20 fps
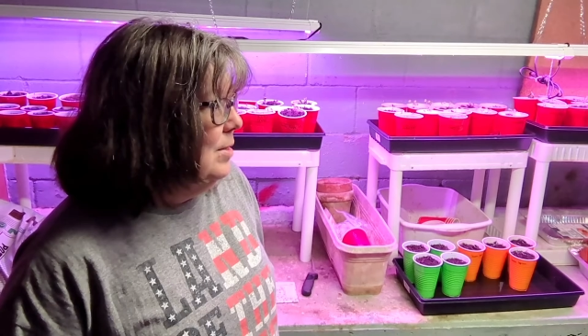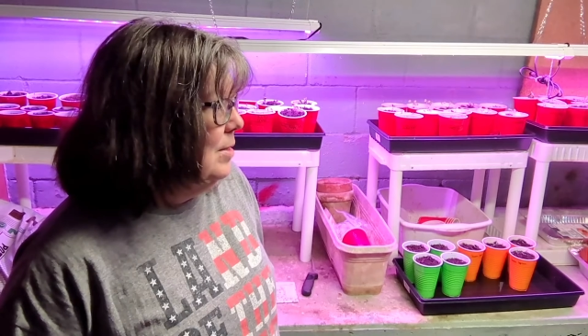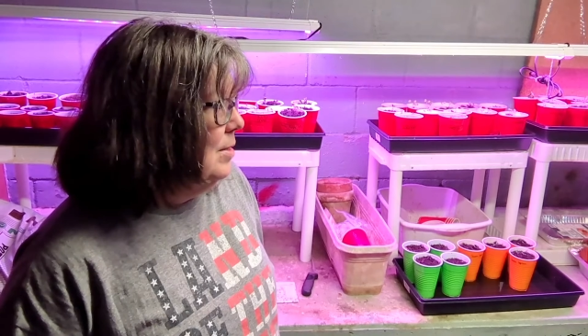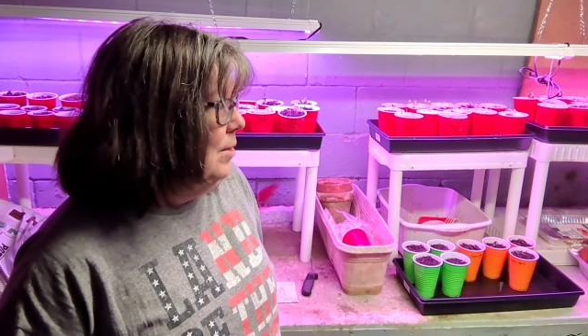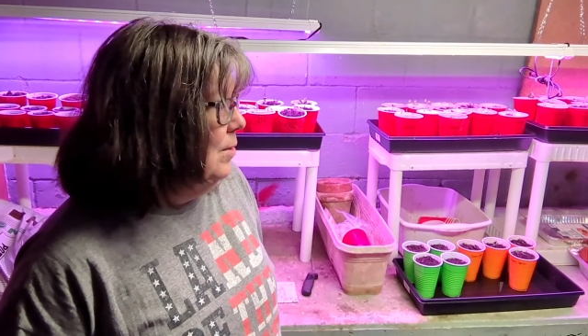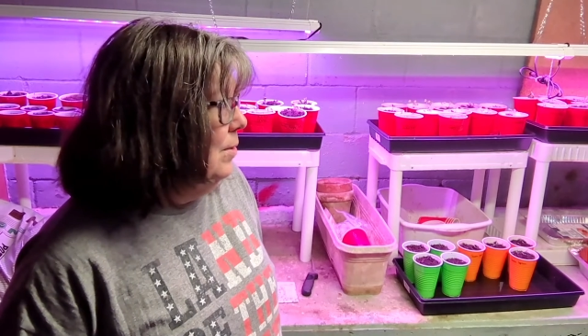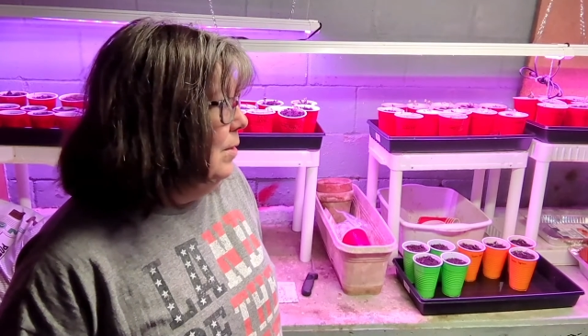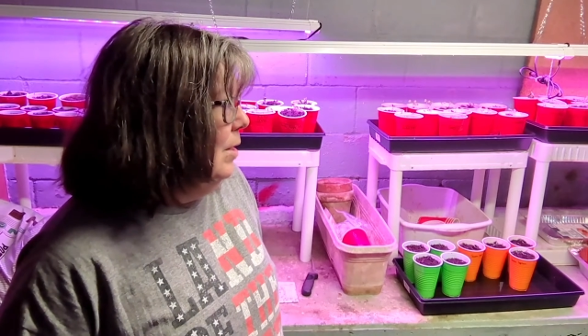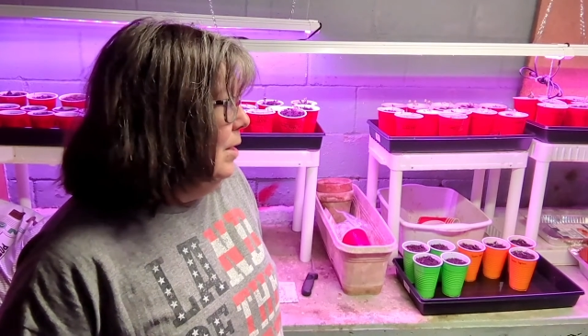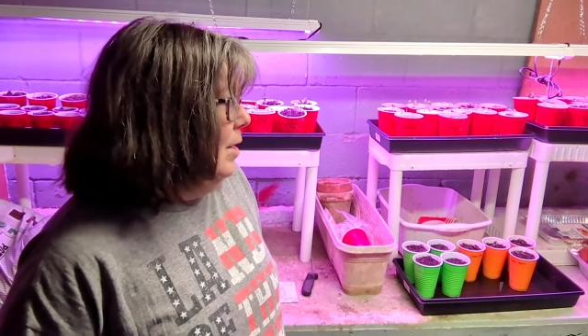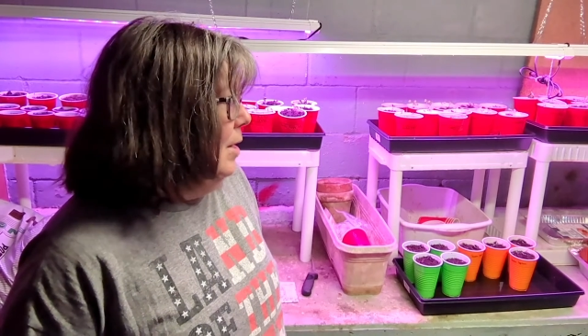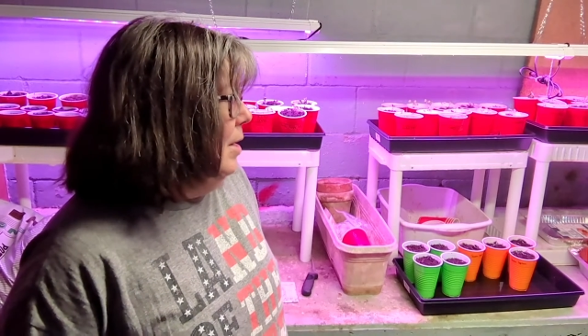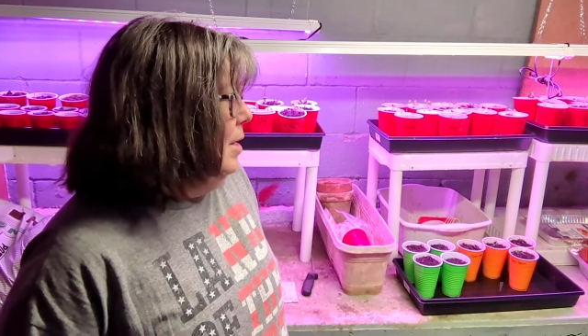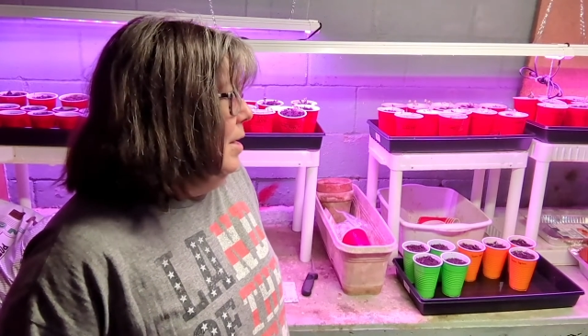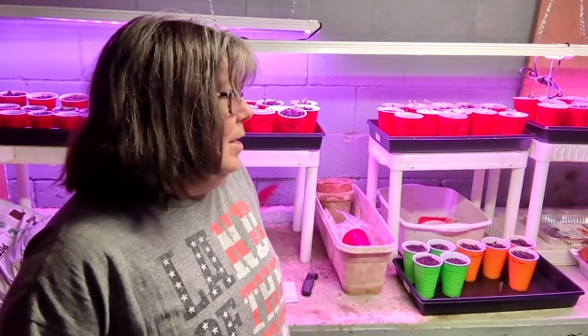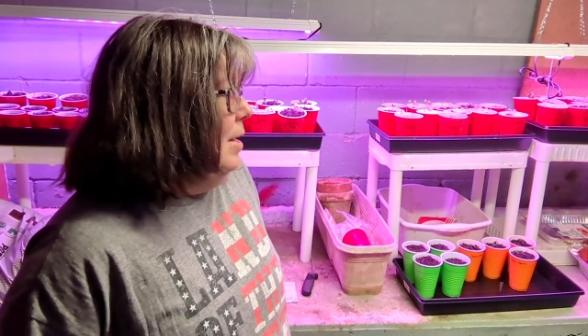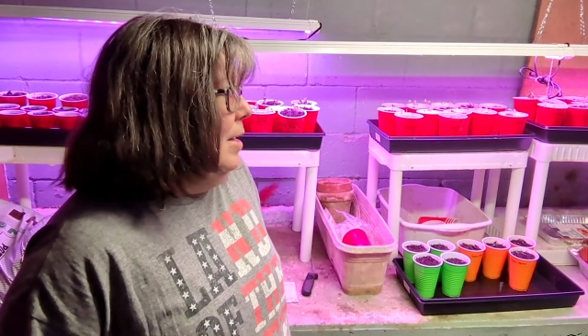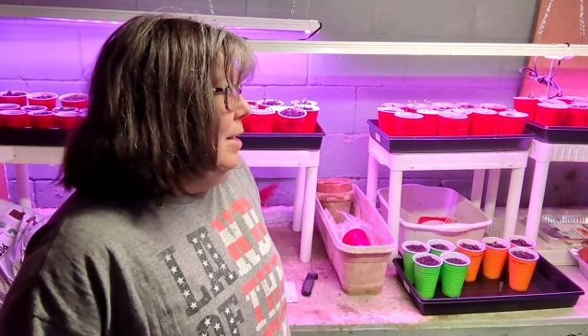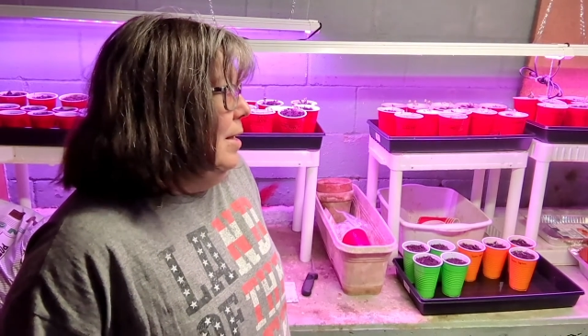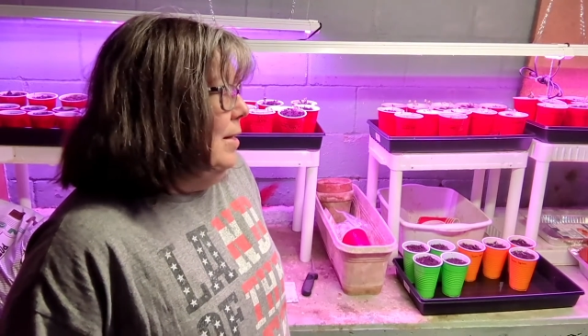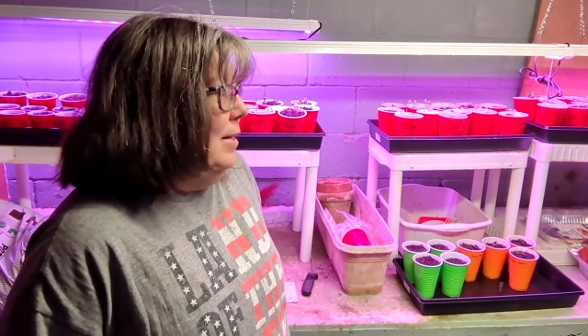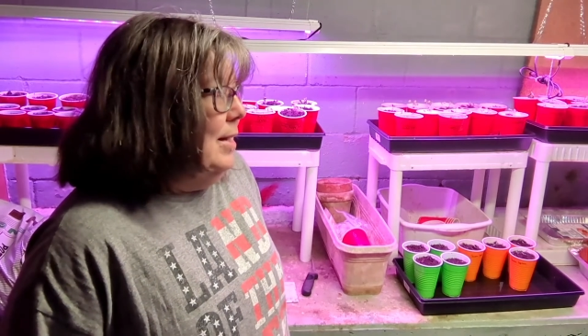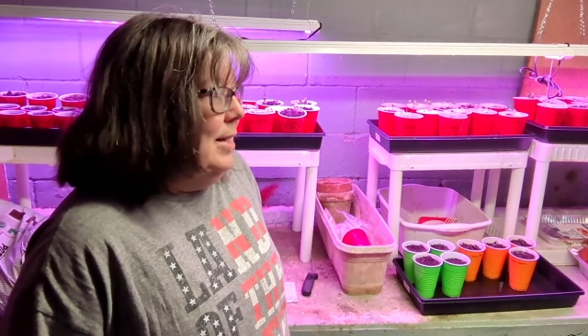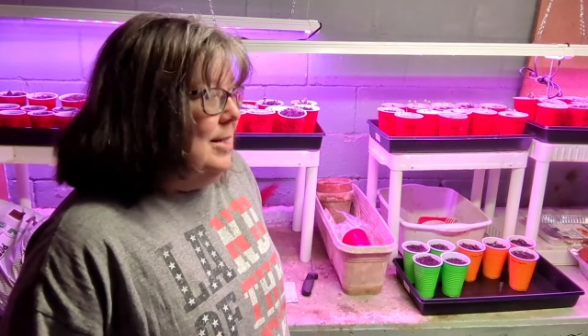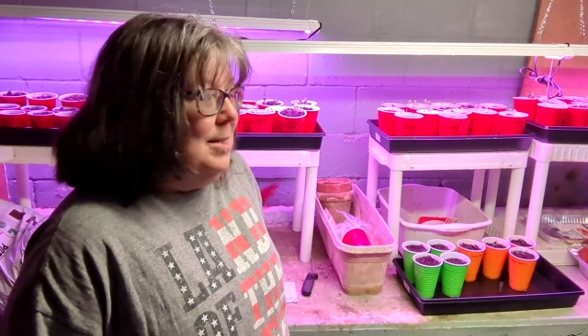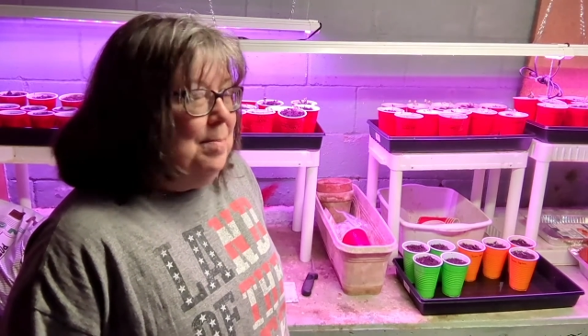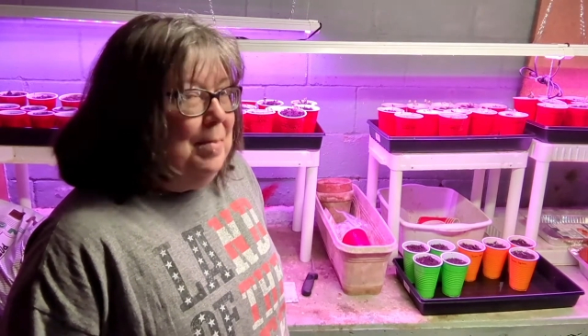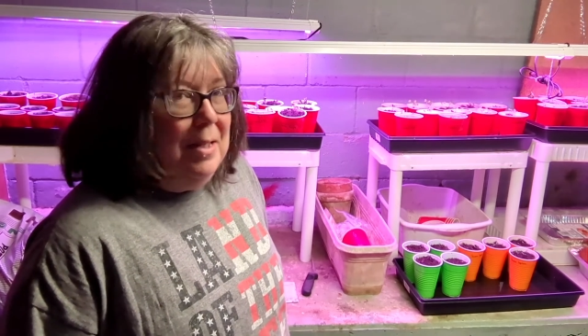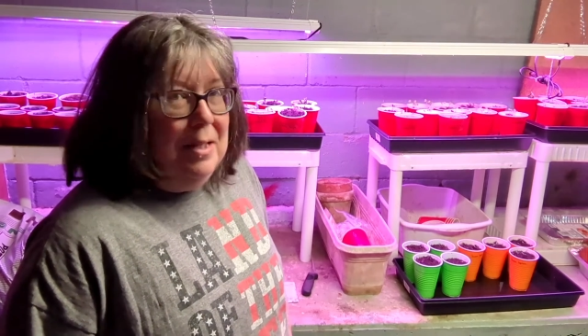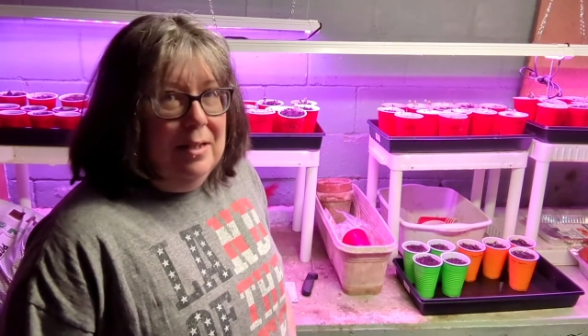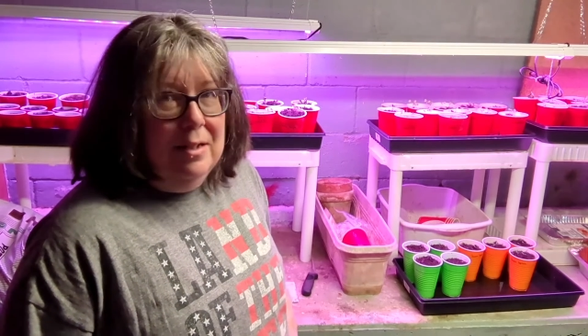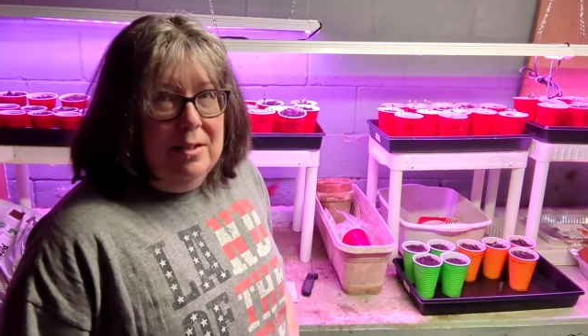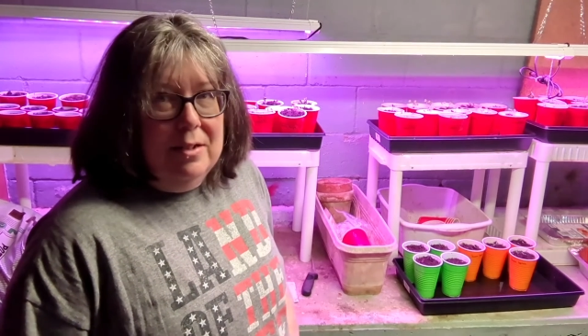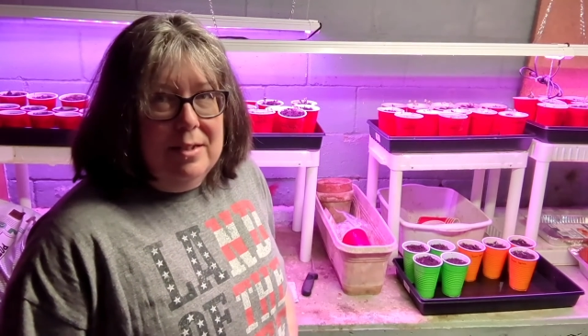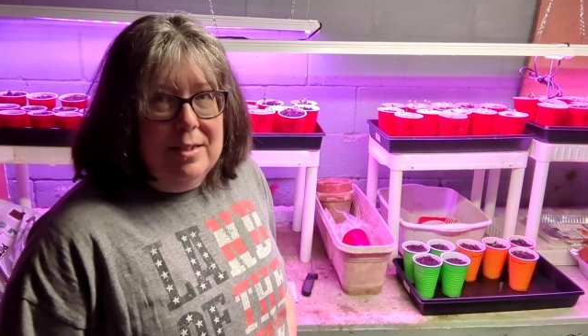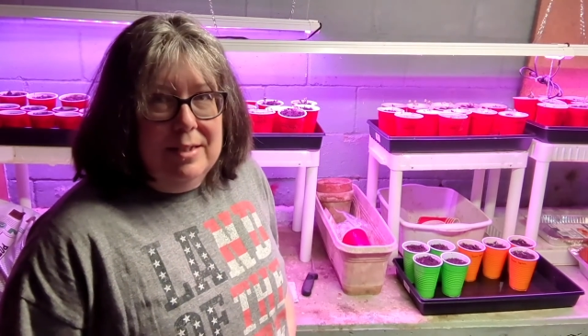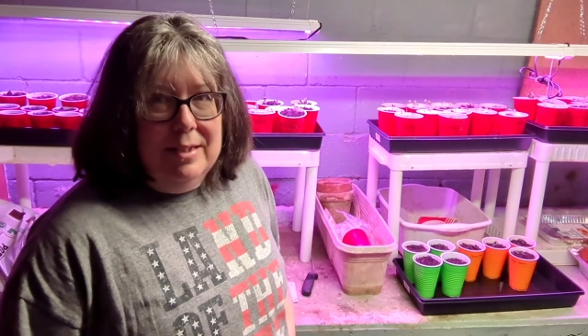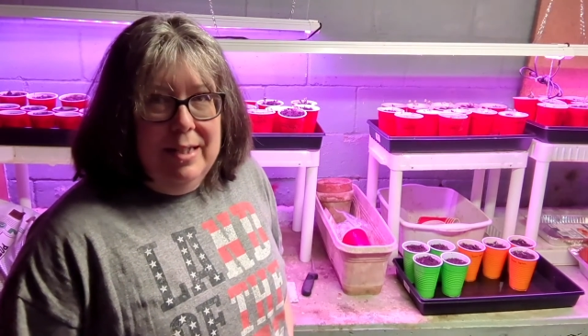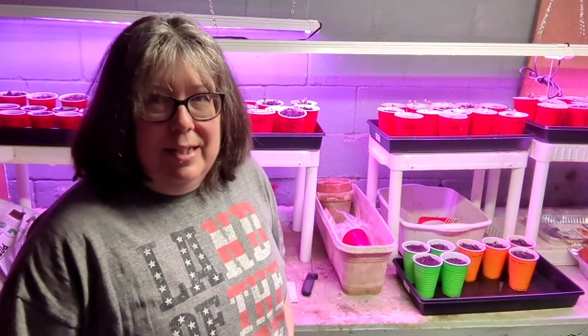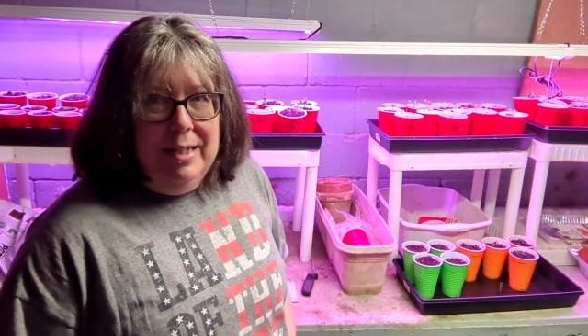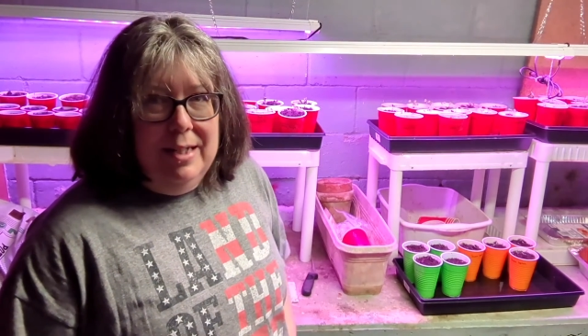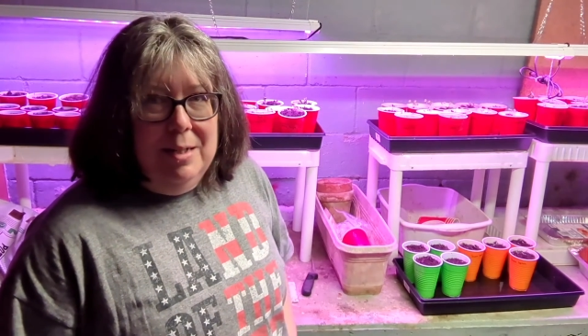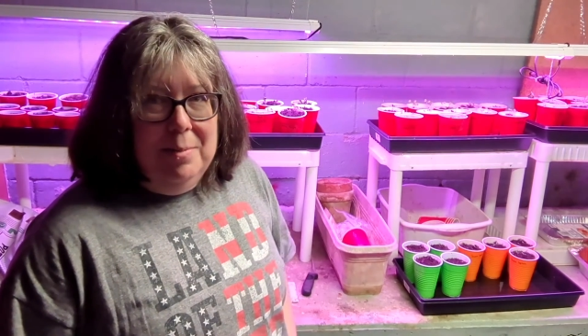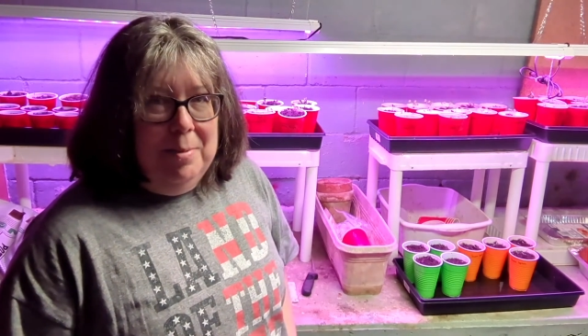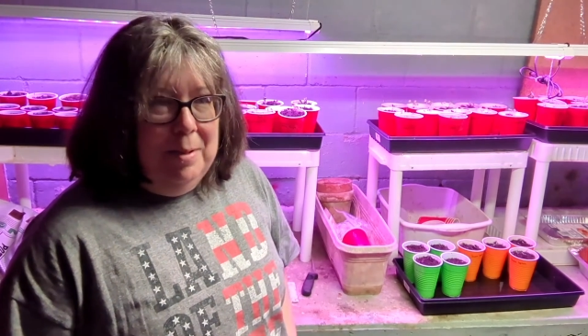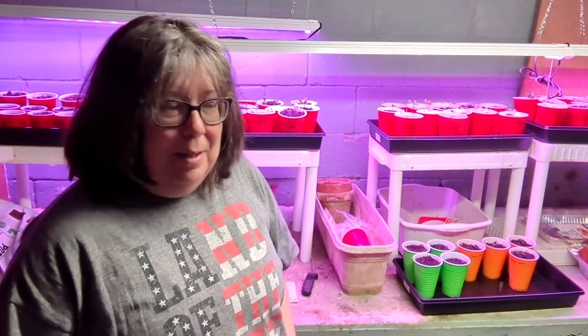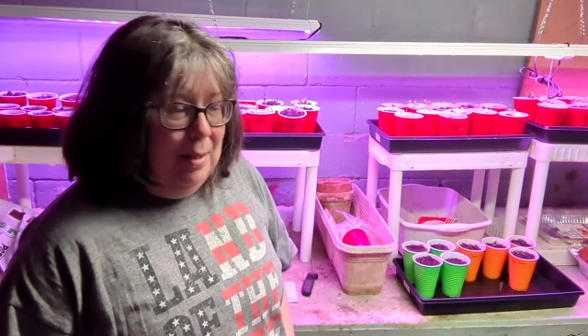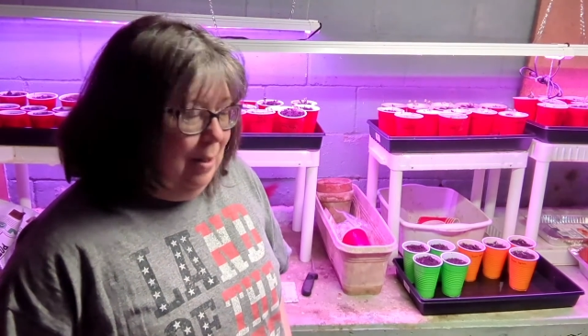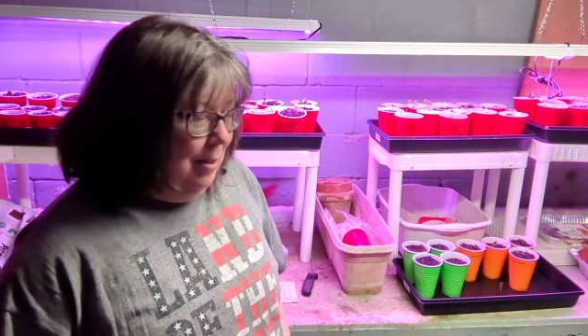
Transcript: So that's my little setup.